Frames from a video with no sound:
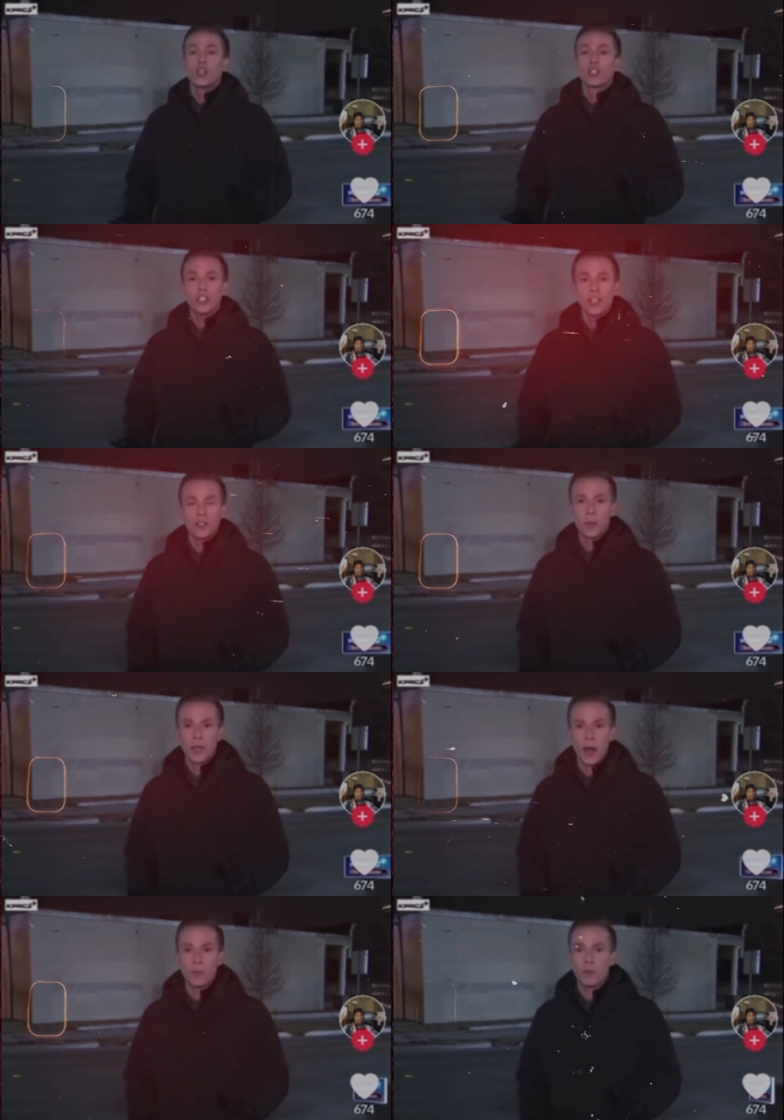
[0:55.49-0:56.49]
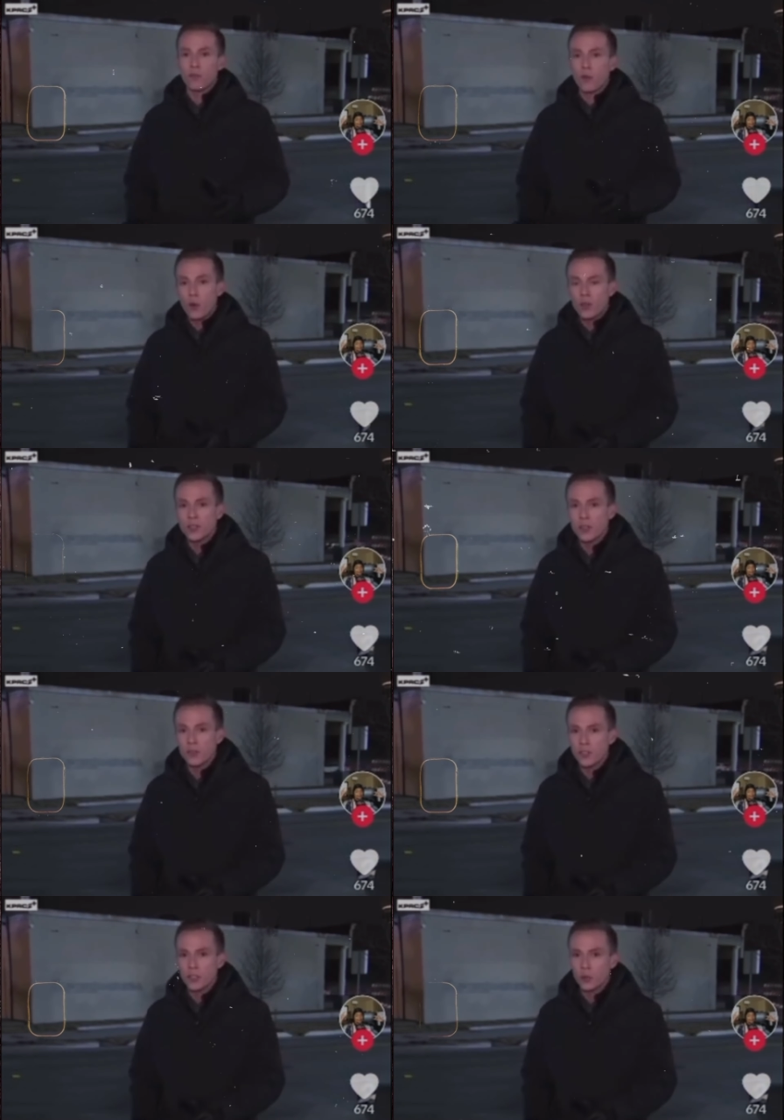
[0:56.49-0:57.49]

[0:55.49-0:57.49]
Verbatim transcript: she has become the focus of this,